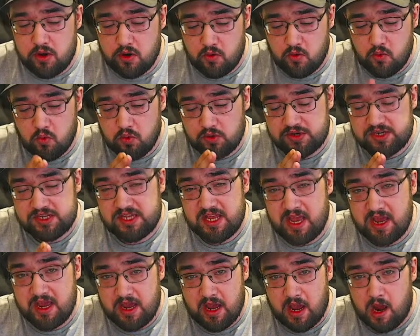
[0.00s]
will
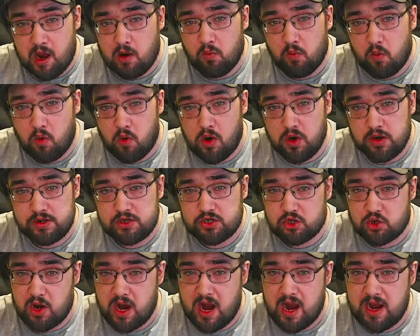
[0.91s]
stay on one
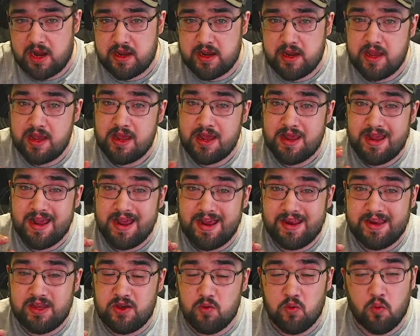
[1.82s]
track, and
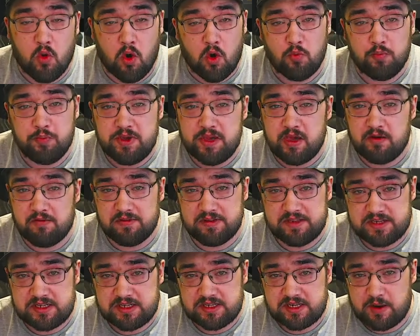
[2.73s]
you won't be able
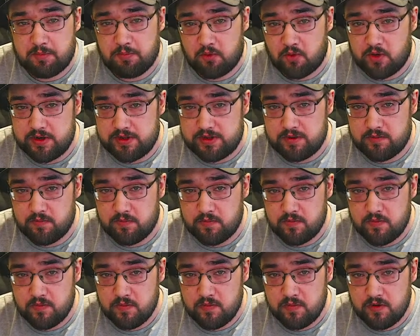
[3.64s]
to separate them.
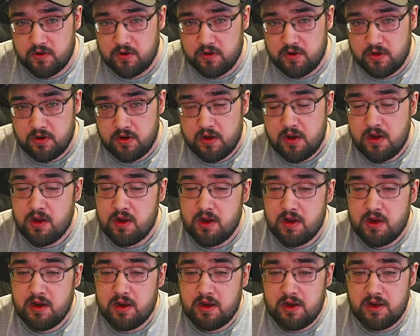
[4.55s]

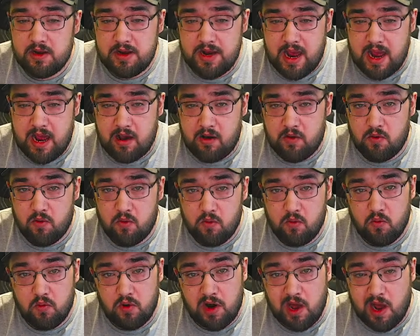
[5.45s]
Now,
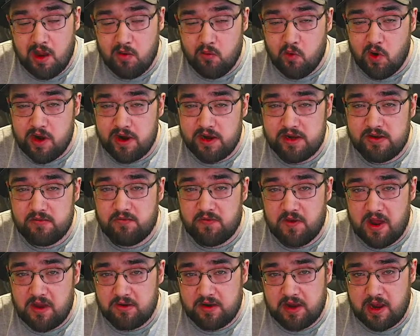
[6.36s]
what I went and
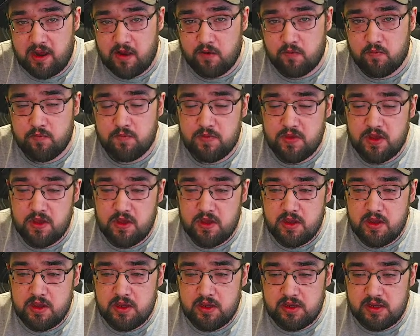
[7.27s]
found out
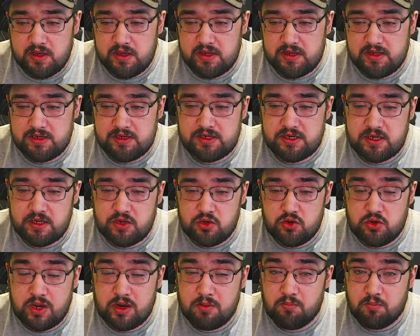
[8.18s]
is you
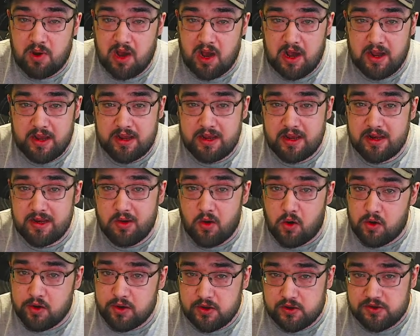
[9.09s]
can buy an
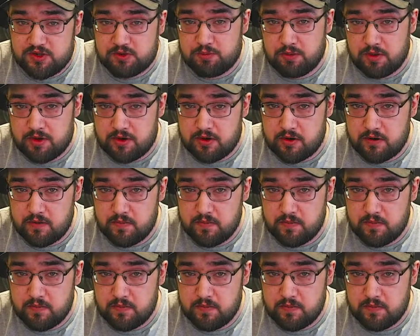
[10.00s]
audio splitter.